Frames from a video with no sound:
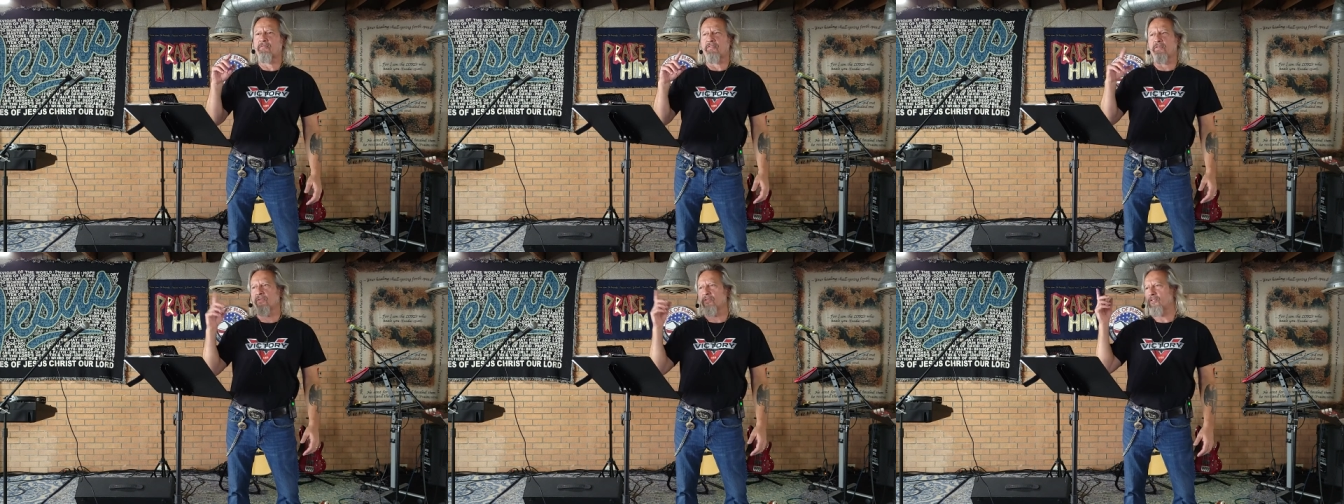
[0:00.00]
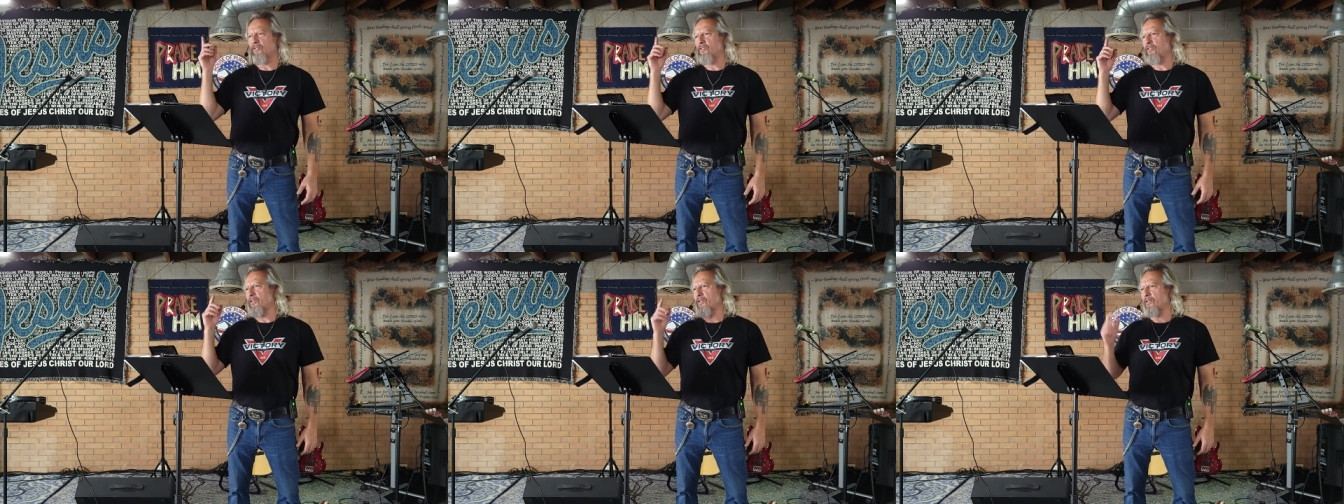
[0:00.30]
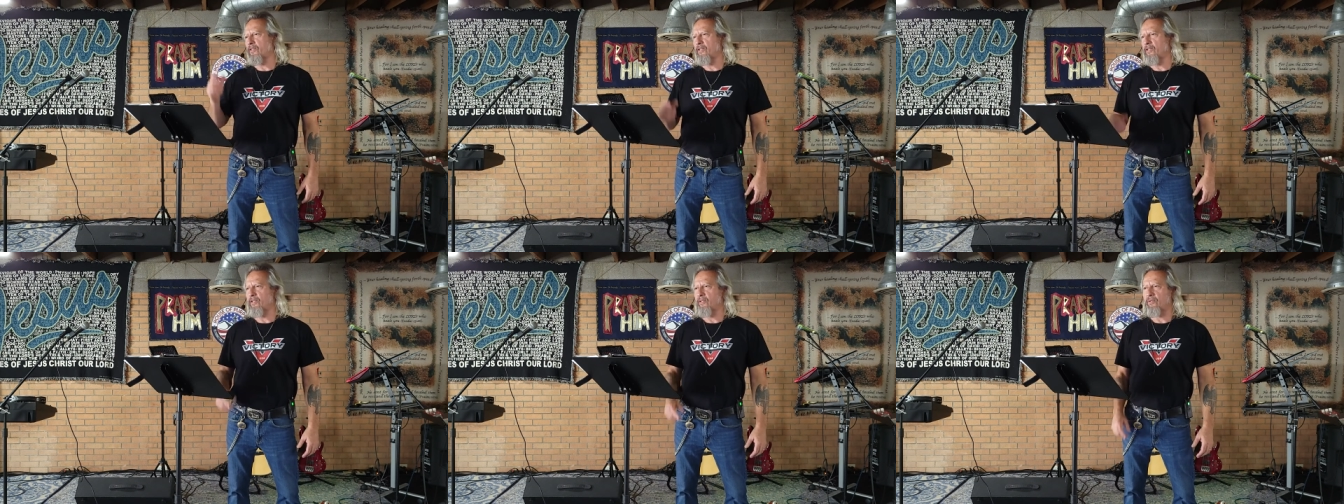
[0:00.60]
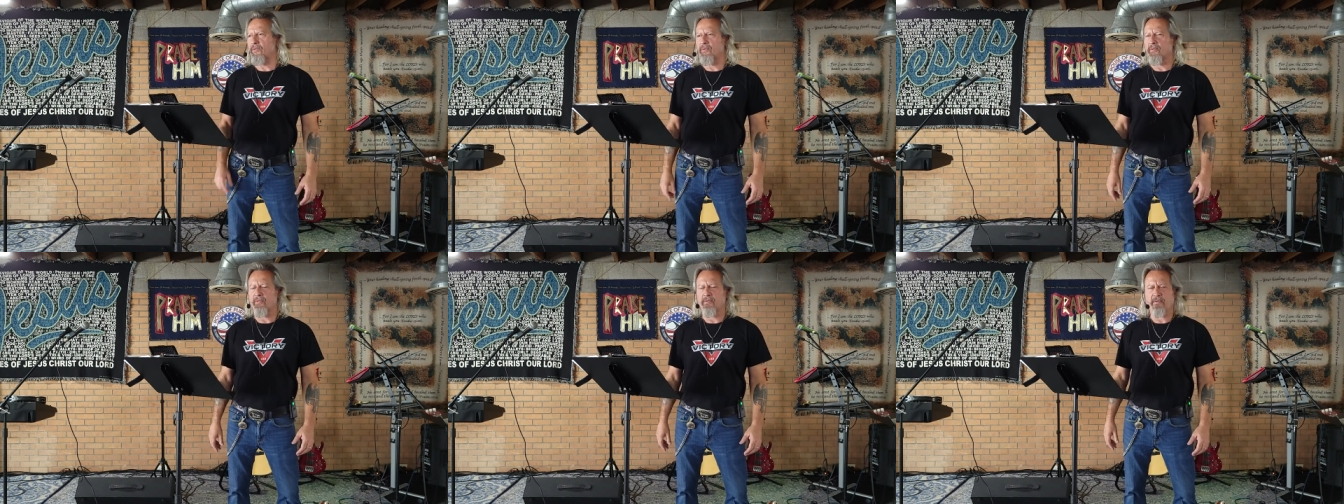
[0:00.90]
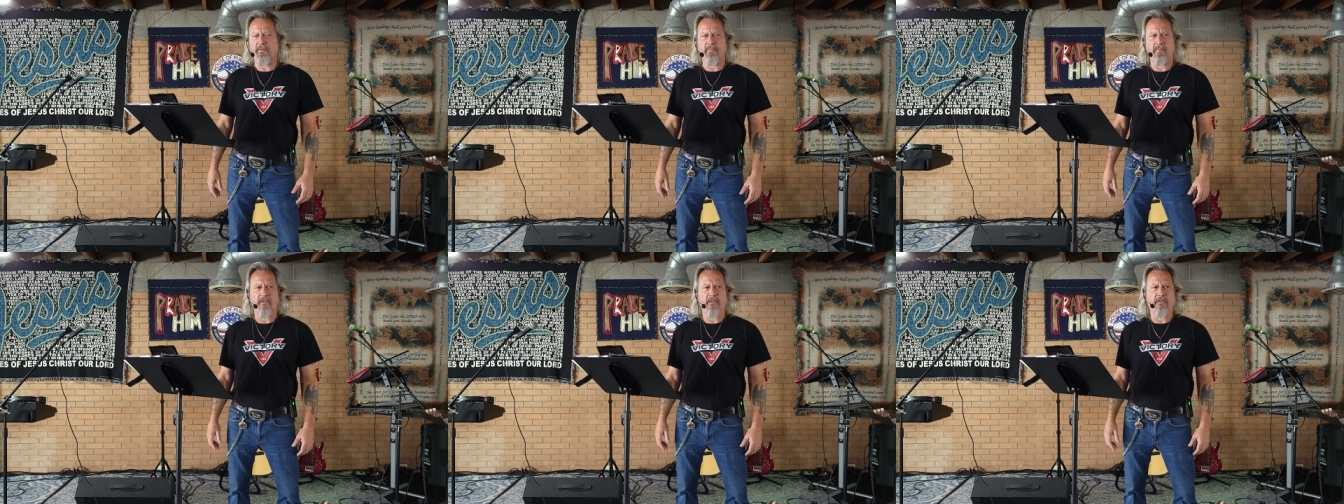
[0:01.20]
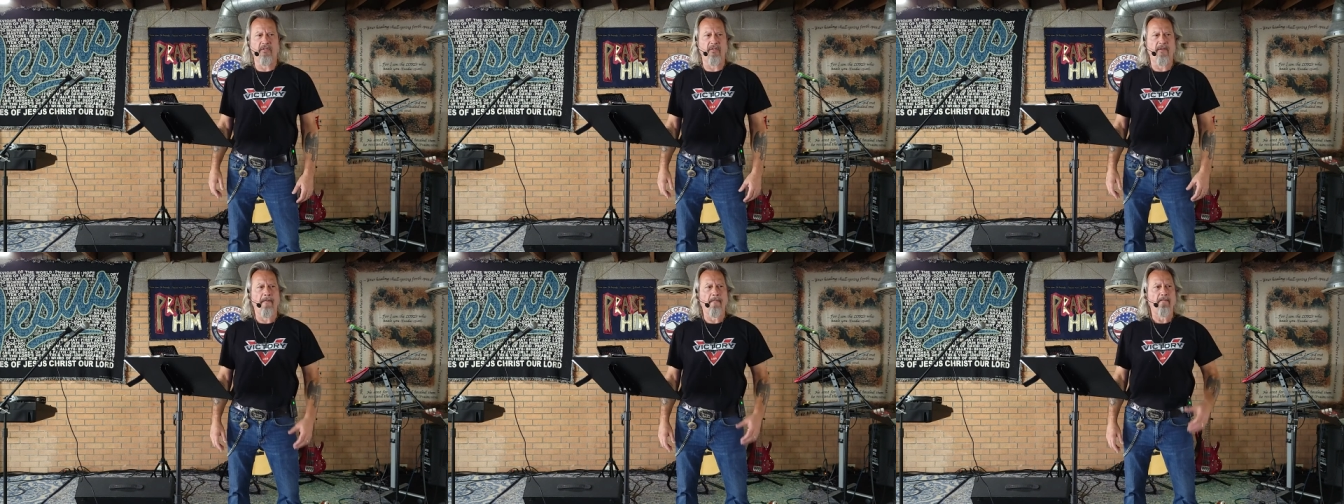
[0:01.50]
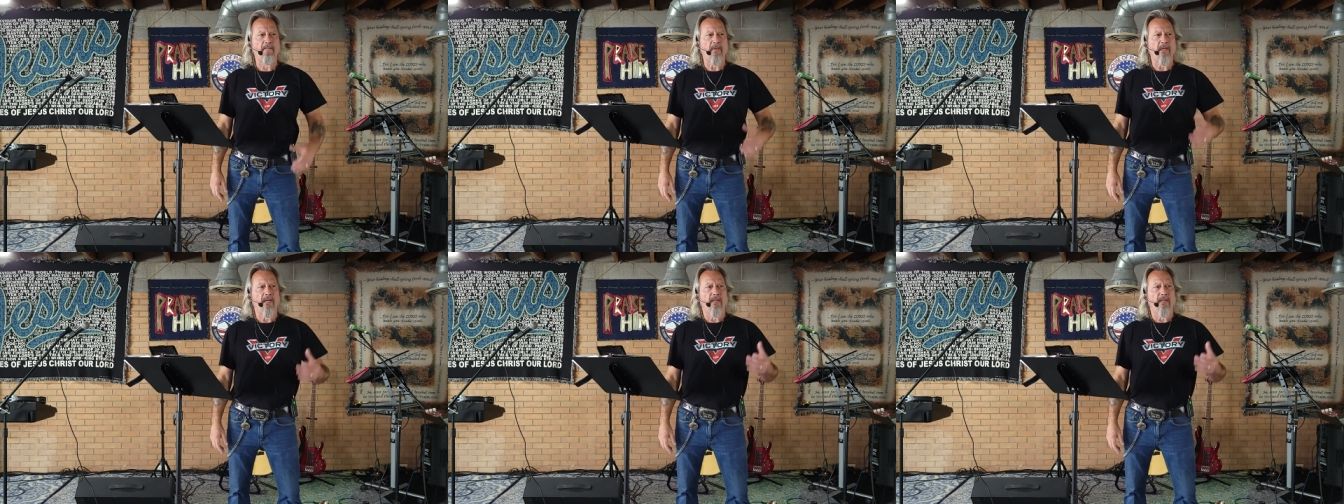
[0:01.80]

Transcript: first Sunday of the month.